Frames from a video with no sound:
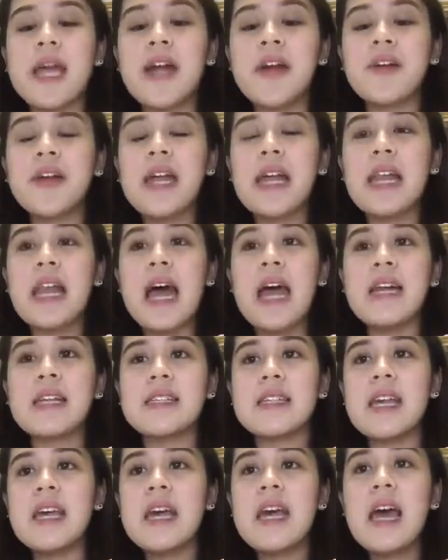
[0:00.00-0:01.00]
I
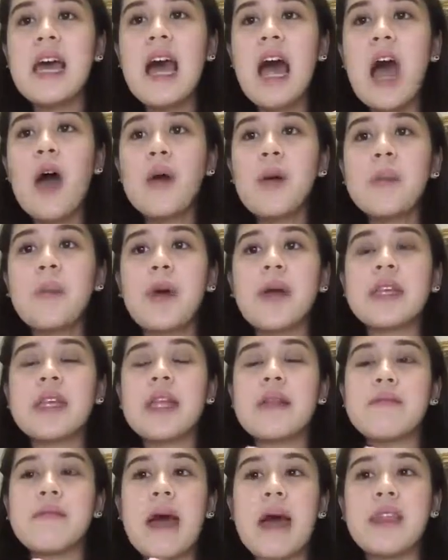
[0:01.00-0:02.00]
realized how
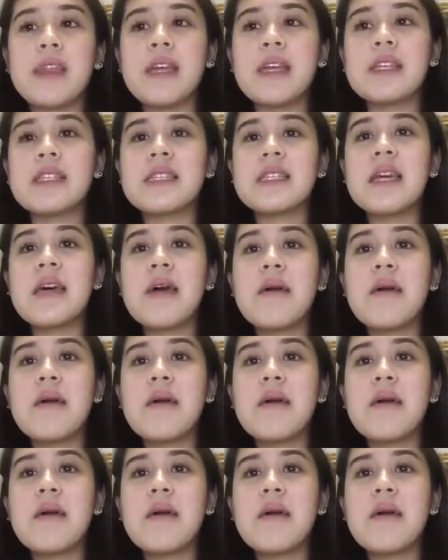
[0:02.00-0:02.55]
important math is.